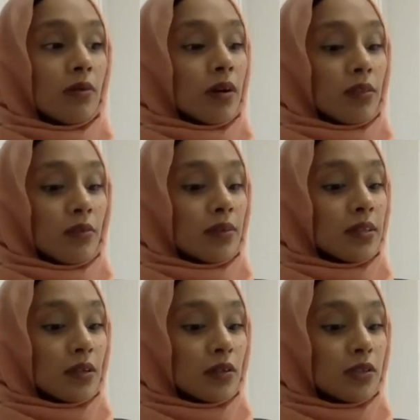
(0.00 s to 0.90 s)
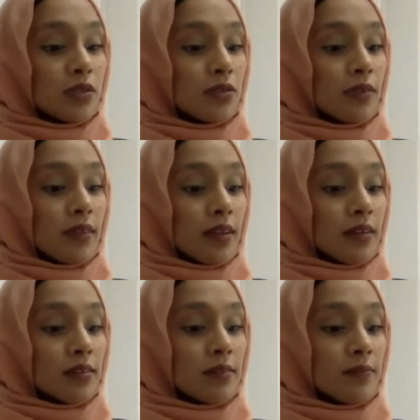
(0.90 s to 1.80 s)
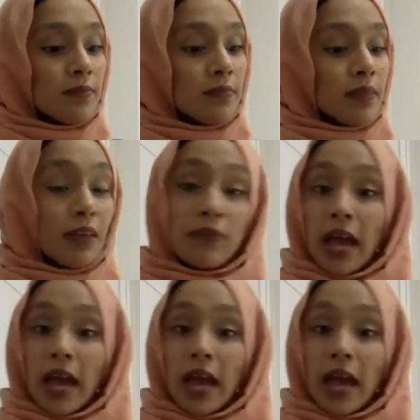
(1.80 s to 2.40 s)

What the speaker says: other reason could you do this? If